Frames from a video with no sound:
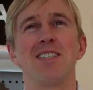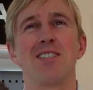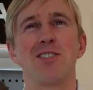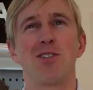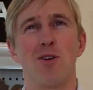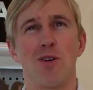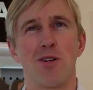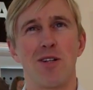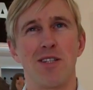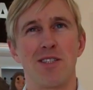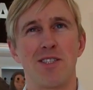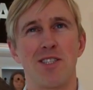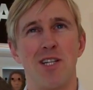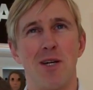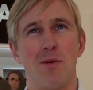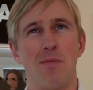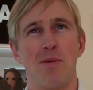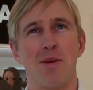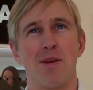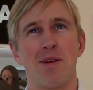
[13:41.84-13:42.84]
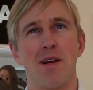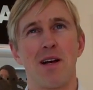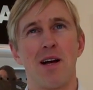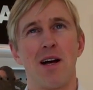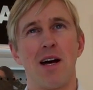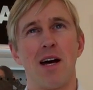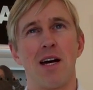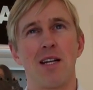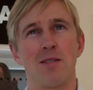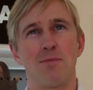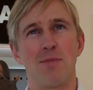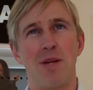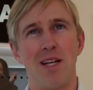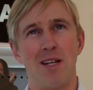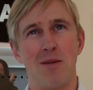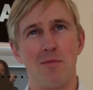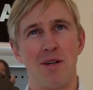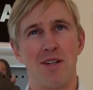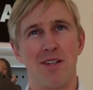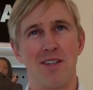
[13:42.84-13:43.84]
Chocolate chip and
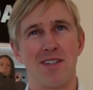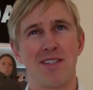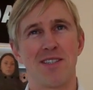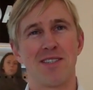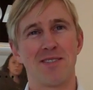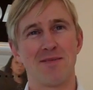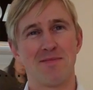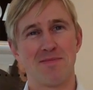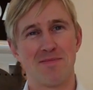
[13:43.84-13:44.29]
peanut butter.